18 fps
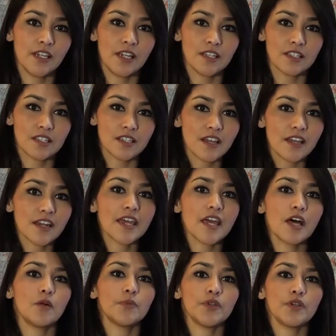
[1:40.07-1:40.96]
It's gonna
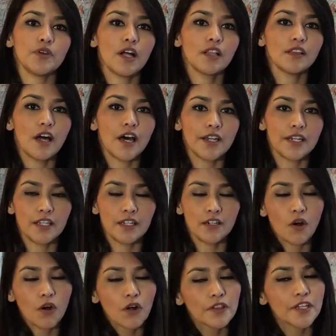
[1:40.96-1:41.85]
help you a lot
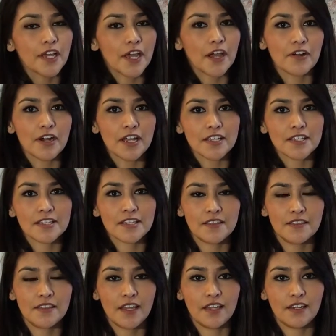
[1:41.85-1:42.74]
in all the areas
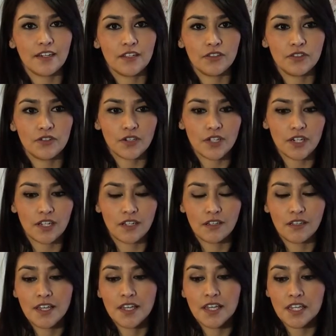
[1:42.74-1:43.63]
that you
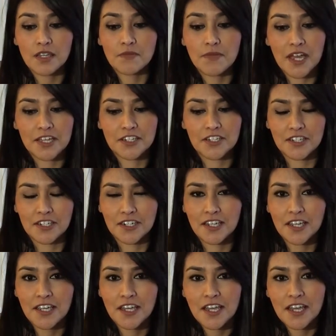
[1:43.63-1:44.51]
can imagine.